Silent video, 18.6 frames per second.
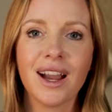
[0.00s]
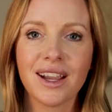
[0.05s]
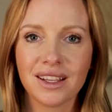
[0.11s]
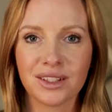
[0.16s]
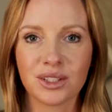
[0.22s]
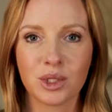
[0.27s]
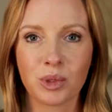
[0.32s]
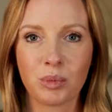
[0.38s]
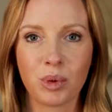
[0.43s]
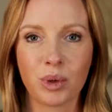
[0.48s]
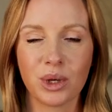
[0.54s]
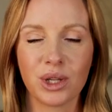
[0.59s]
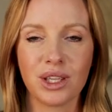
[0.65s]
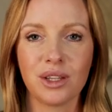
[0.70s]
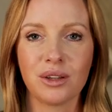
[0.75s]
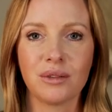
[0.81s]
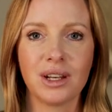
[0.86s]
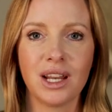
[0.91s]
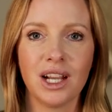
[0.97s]
I can support
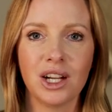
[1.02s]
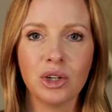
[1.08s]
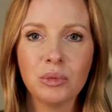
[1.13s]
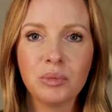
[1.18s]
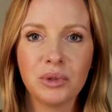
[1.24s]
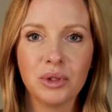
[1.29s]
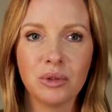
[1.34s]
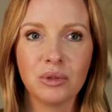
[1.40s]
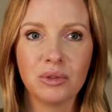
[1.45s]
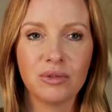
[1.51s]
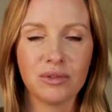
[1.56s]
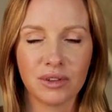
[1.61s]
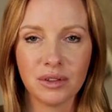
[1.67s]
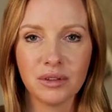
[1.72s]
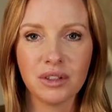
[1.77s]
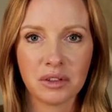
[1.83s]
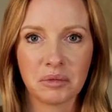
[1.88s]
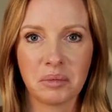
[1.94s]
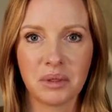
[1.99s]
you and help you grow
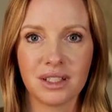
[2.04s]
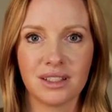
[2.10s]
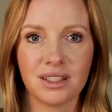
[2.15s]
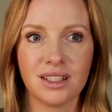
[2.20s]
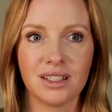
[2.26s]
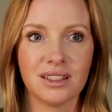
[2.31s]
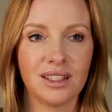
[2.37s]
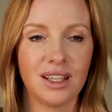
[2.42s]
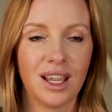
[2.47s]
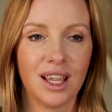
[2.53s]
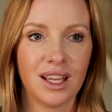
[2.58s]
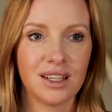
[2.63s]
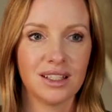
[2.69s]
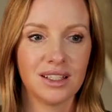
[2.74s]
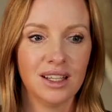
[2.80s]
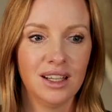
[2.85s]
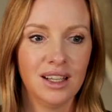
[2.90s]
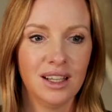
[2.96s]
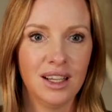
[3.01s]
your business
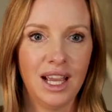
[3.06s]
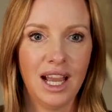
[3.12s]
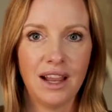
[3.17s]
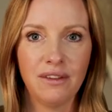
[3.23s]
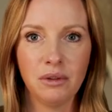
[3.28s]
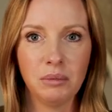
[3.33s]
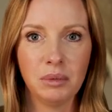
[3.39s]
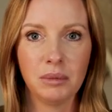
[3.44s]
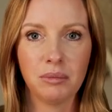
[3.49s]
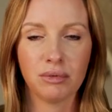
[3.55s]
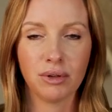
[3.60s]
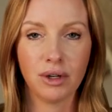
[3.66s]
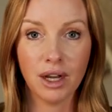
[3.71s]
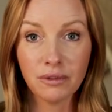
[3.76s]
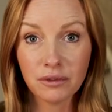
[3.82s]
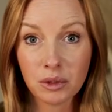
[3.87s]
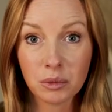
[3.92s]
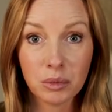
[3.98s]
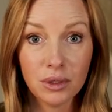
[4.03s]
and have it be
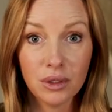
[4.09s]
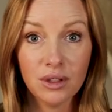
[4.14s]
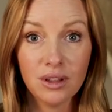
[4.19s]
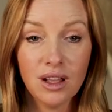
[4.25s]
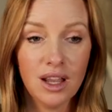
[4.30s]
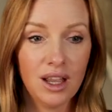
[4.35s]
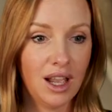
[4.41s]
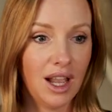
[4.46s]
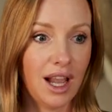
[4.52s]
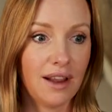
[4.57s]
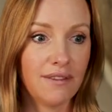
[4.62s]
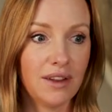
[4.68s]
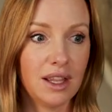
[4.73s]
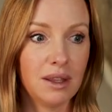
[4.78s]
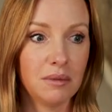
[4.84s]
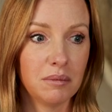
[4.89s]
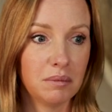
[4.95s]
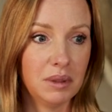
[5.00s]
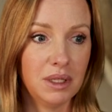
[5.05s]
profitable, have
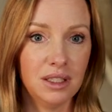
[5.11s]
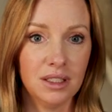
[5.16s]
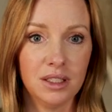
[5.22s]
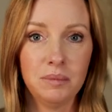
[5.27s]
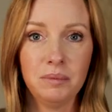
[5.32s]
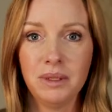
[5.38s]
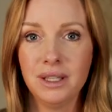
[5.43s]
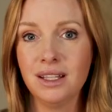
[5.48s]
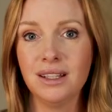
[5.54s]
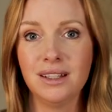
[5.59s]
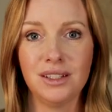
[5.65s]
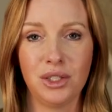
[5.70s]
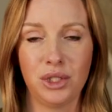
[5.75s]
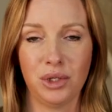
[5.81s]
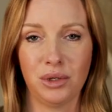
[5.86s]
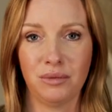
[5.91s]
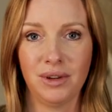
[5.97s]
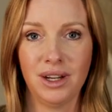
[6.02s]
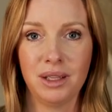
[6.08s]
it be speaking to
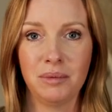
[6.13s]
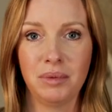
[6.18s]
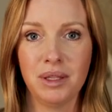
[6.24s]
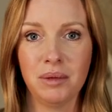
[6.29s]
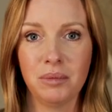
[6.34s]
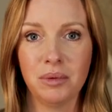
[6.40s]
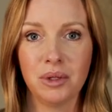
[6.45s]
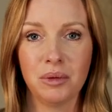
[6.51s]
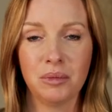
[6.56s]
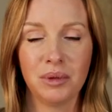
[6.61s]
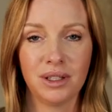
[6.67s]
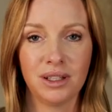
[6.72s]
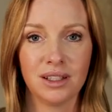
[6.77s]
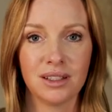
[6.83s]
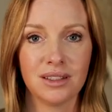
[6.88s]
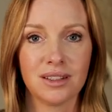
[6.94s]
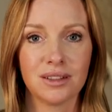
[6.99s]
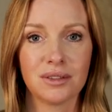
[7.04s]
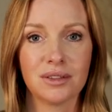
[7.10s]
your right people,
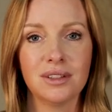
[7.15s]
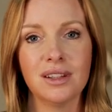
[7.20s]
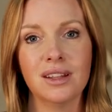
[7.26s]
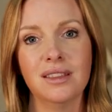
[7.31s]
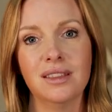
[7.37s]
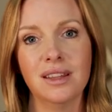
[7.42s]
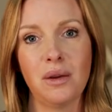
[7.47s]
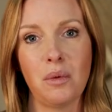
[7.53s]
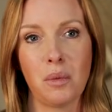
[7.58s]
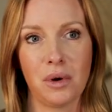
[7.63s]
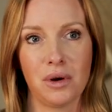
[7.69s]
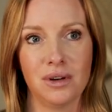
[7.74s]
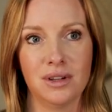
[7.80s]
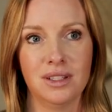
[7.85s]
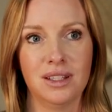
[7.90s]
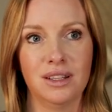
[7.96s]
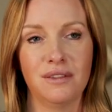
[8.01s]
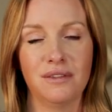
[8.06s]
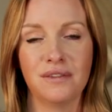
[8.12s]
because there's nothing
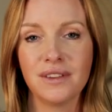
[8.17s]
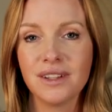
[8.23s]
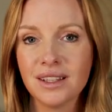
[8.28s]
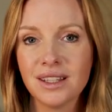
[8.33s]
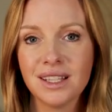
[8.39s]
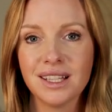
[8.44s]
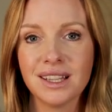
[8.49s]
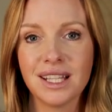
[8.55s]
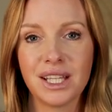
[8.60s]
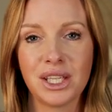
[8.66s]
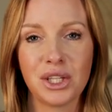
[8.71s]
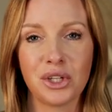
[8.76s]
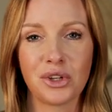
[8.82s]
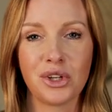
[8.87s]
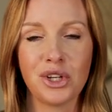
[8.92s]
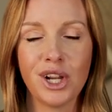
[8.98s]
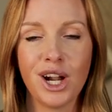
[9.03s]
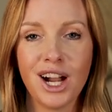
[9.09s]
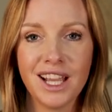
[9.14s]
worse than feeling like you're
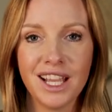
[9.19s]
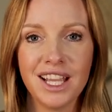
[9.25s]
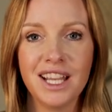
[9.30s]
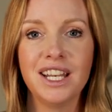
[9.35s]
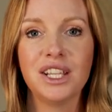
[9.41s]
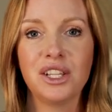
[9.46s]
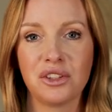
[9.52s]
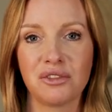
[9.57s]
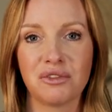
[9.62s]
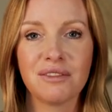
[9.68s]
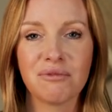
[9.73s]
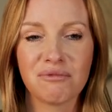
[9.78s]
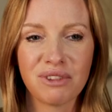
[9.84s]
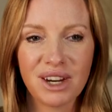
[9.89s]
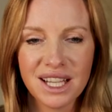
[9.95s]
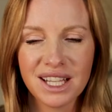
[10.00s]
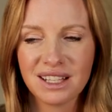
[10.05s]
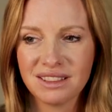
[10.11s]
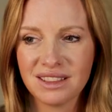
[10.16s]
not hitting your
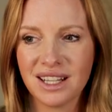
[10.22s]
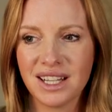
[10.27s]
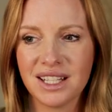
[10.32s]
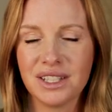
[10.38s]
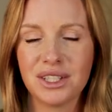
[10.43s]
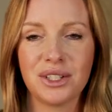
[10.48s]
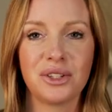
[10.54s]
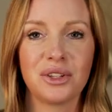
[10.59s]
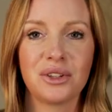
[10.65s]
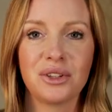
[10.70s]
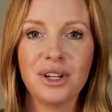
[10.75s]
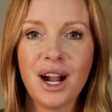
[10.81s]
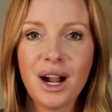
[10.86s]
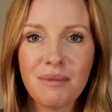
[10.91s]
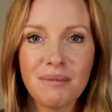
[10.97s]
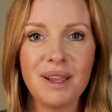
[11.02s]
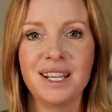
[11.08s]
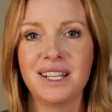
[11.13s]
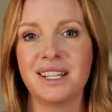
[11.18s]
right clients and you're
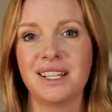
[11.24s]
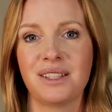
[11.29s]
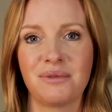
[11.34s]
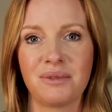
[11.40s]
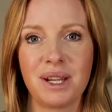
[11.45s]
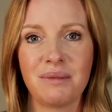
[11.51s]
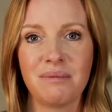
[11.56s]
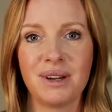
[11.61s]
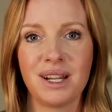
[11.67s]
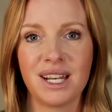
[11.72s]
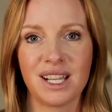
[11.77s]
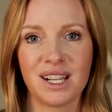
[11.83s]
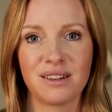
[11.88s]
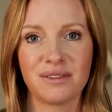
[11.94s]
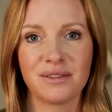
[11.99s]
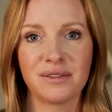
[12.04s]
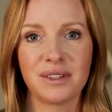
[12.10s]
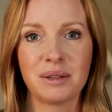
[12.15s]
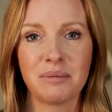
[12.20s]
not making the right money
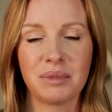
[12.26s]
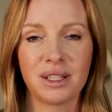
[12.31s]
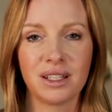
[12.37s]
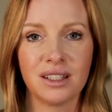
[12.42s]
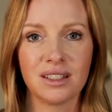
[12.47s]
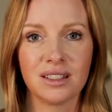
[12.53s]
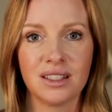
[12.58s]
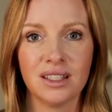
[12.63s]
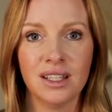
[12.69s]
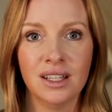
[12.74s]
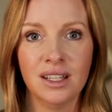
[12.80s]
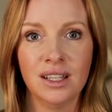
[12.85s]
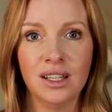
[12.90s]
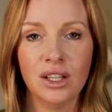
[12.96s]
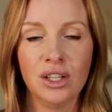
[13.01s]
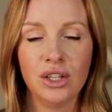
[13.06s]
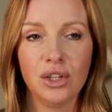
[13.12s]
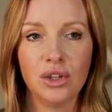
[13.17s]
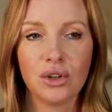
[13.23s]
off of it because
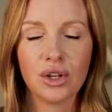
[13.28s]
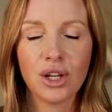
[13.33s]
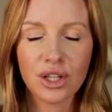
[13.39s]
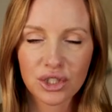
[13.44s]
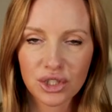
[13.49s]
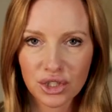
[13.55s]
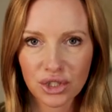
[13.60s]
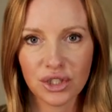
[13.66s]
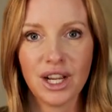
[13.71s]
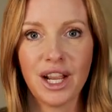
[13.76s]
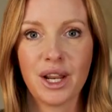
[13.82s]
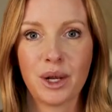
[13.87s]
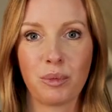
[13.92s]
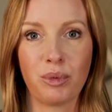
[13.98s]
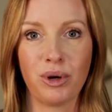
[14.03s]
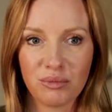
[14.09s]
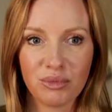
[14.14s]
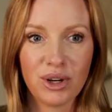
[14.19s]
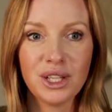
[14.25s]
you're not sure how to
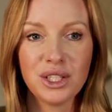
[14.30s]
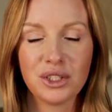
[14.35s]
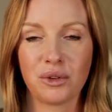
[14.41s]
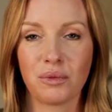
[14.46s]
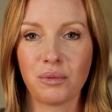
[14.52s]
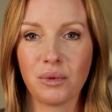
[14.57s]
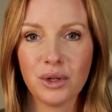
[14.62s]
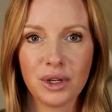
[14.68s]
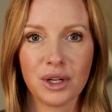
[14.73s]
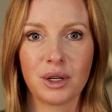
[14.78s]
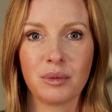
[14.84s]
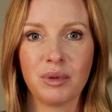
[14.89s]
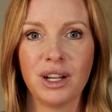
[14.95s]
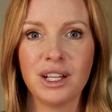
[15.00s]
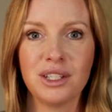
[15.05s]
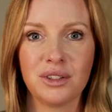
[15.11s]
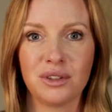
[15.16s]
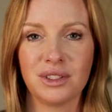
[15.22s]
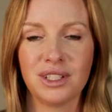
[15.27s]
price your work,
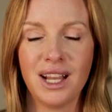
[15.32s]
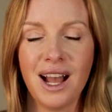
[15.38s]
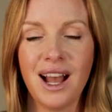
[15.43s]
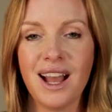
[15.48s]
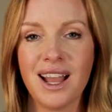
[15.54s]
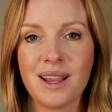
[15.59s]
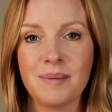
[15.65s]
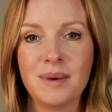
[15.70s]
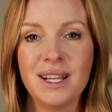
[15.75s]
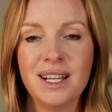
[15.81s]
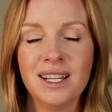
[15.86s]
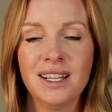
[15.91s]
price your time.